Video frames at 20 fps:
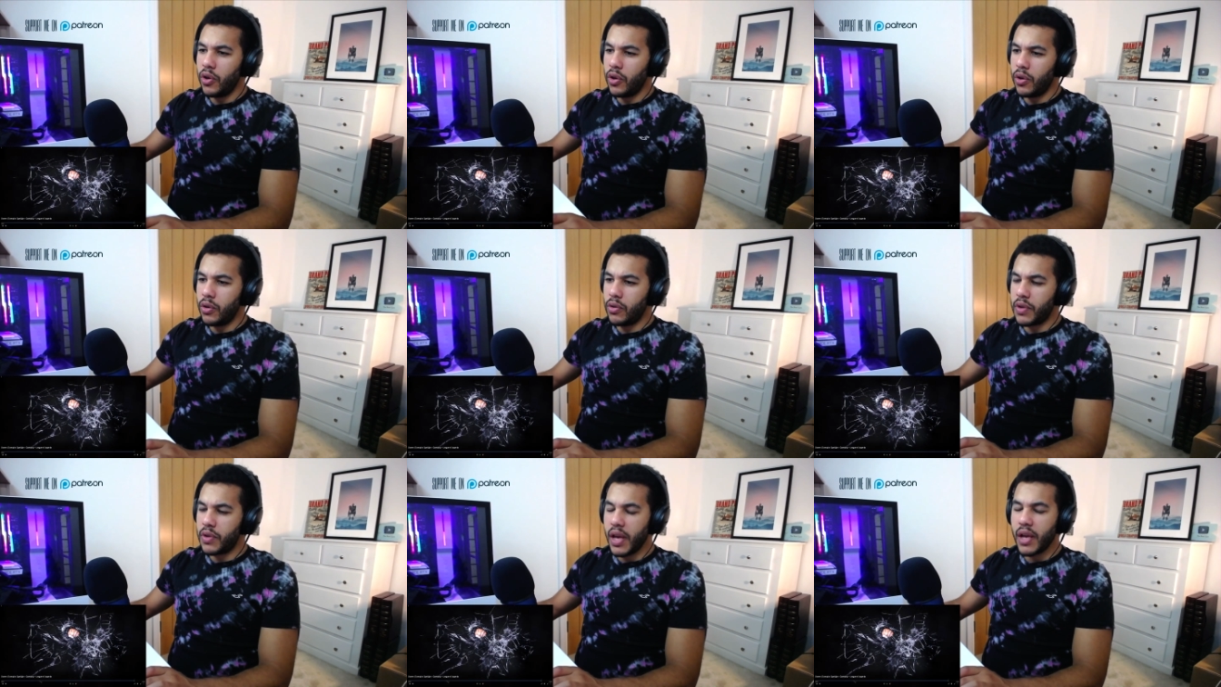
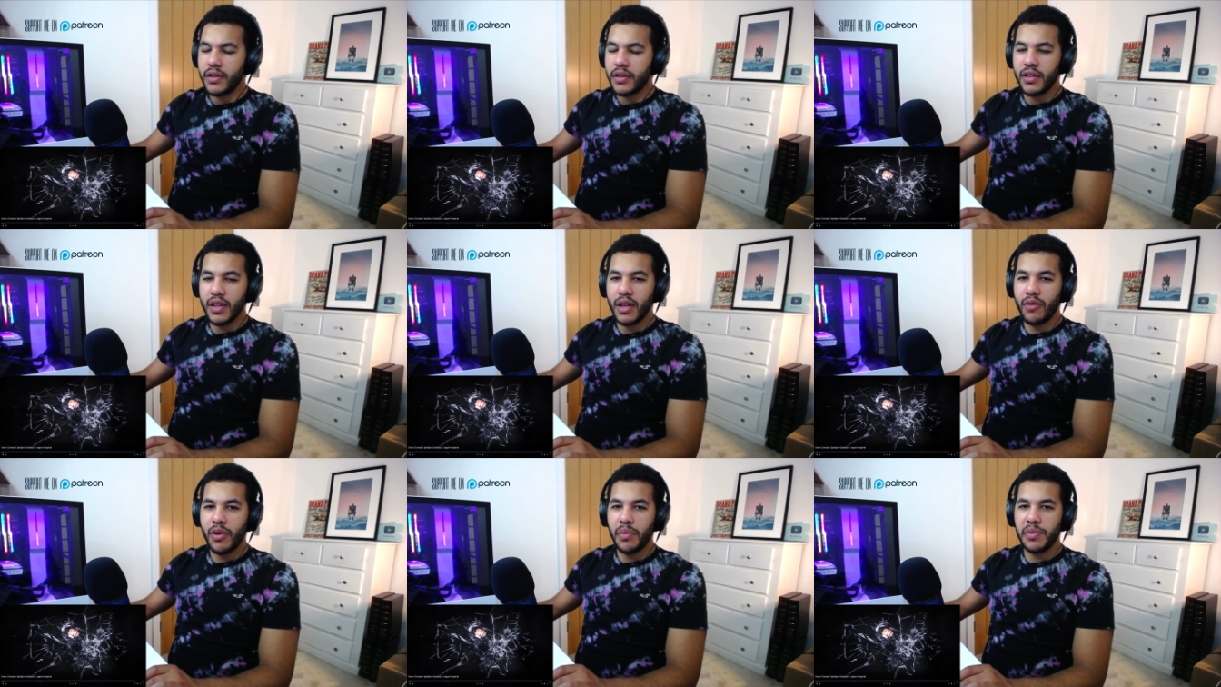Okay, so
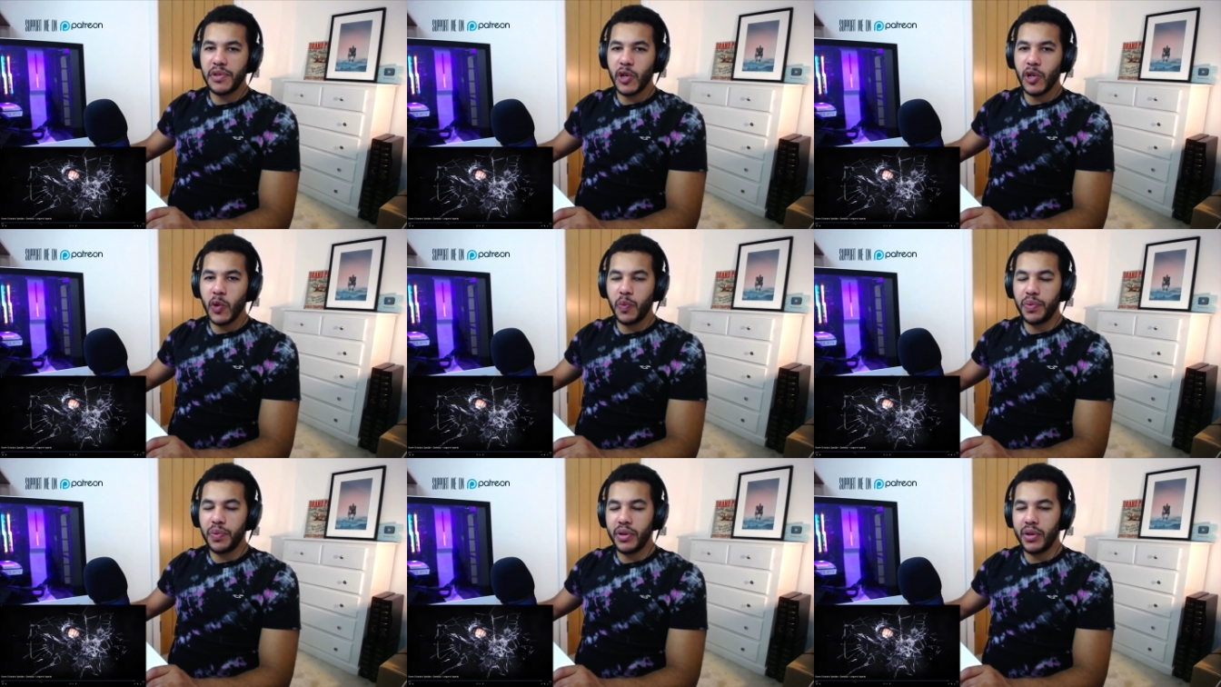that wraps it
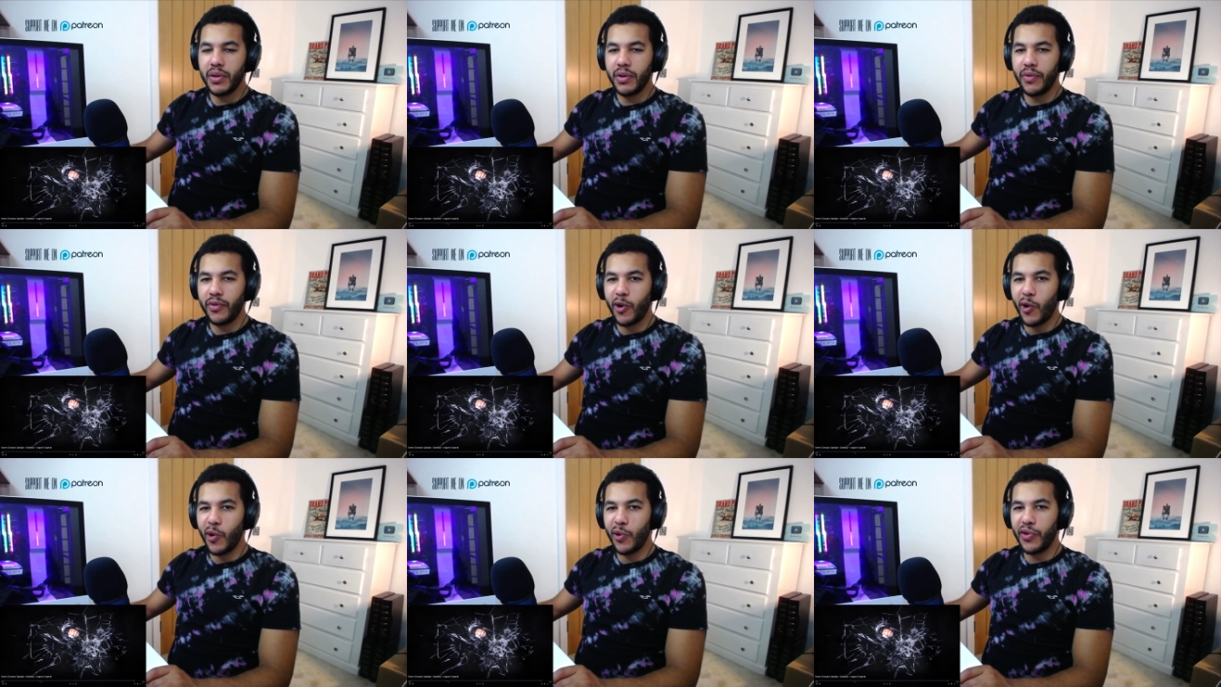up
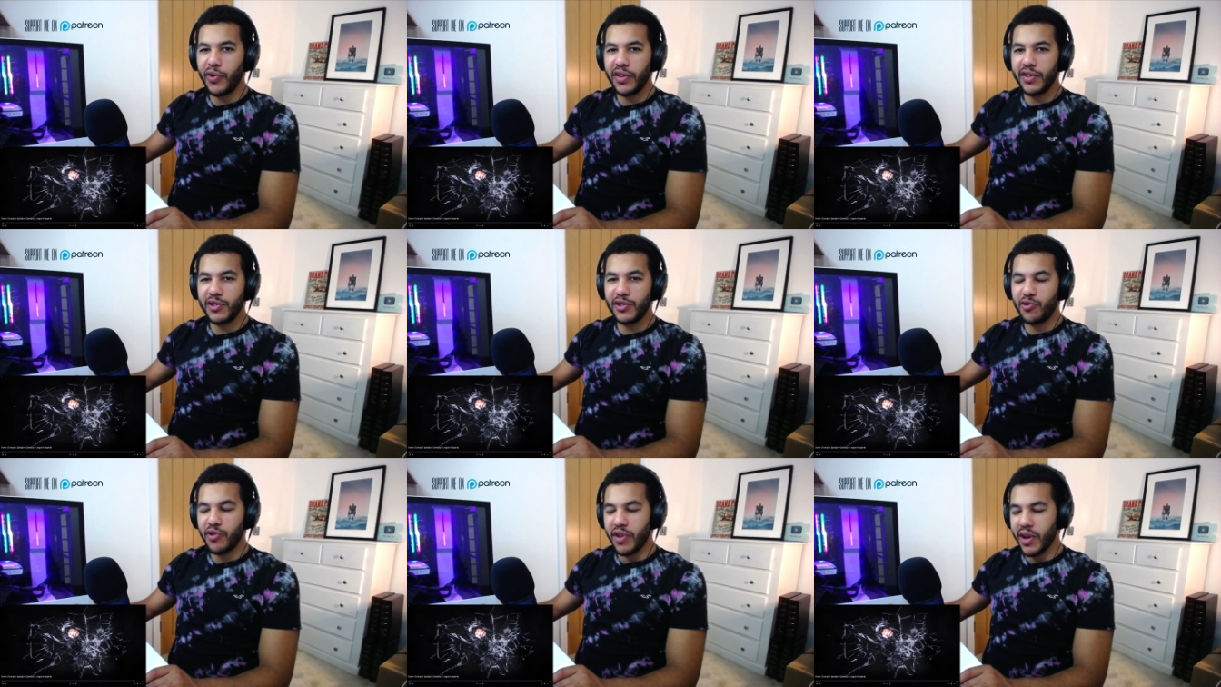all
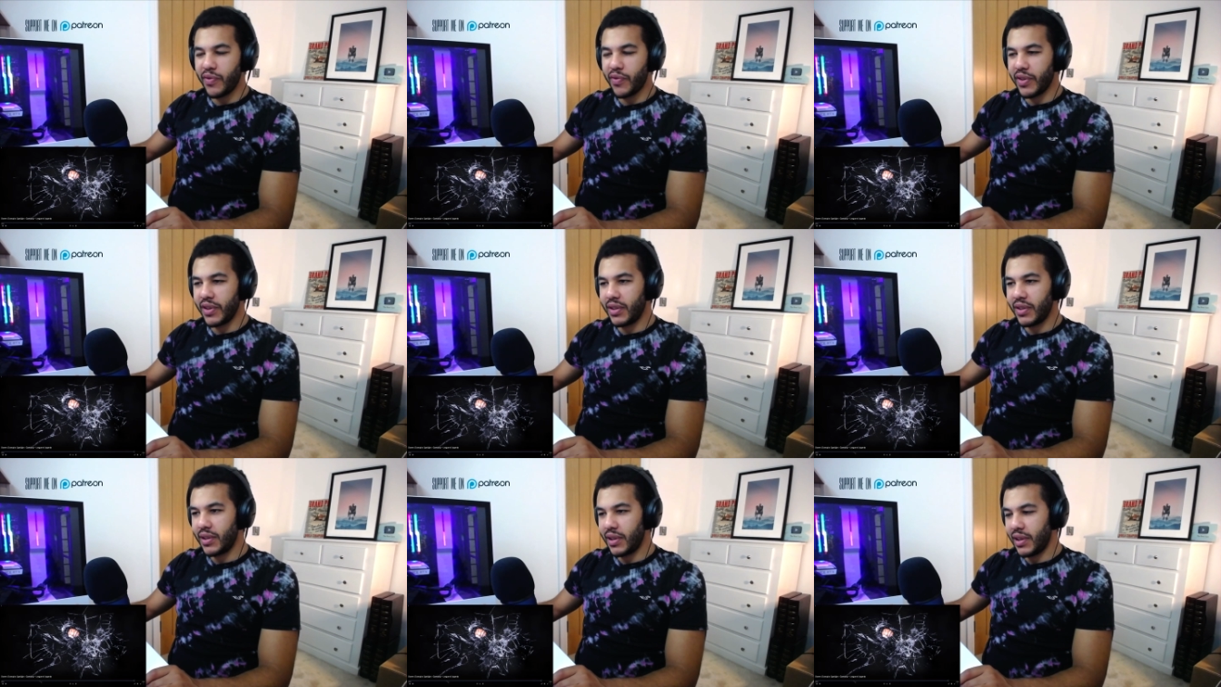things
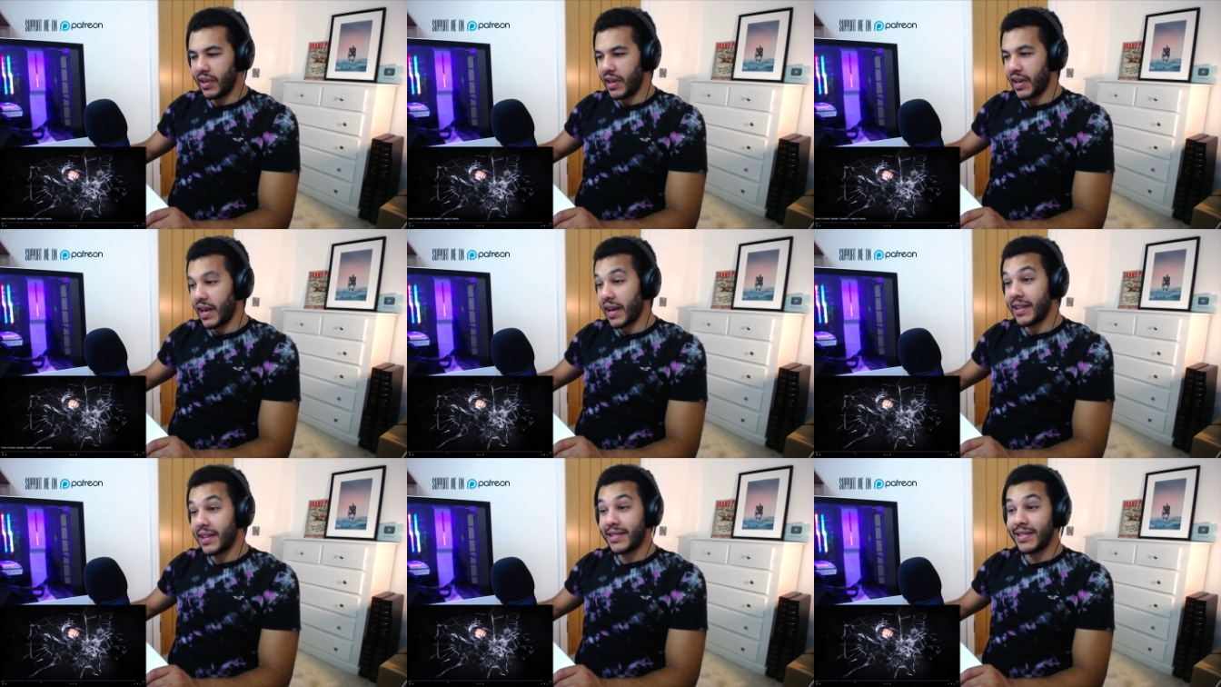Draven. Yeah,
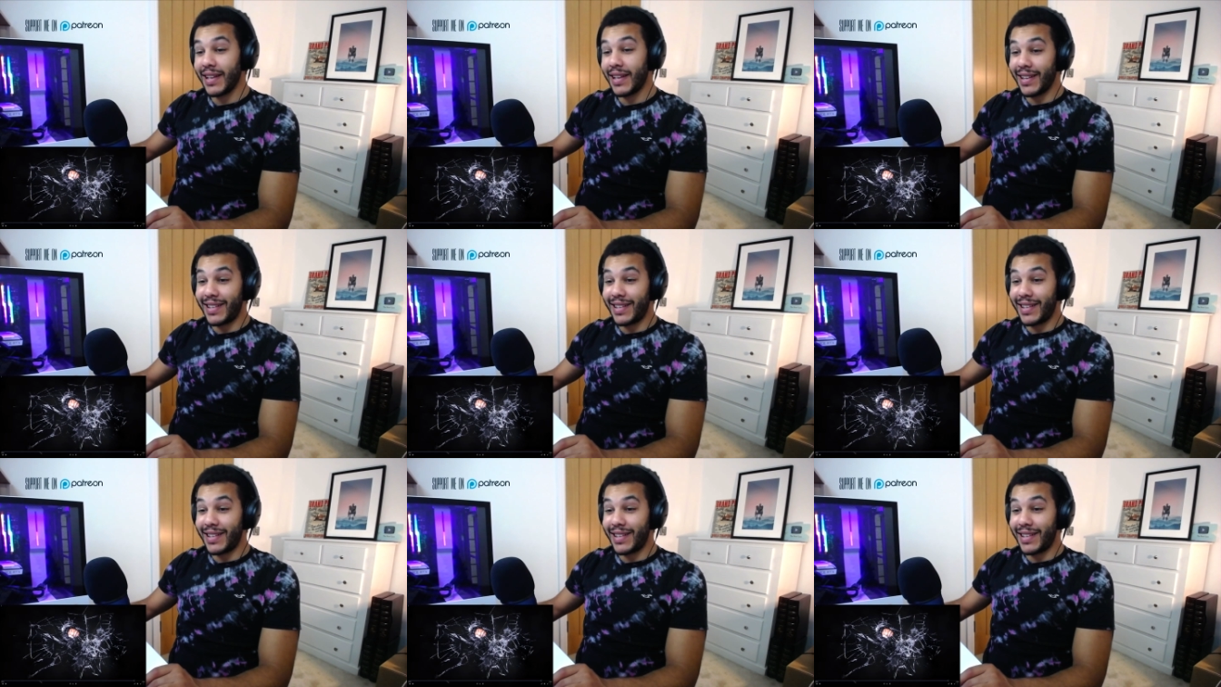like I said,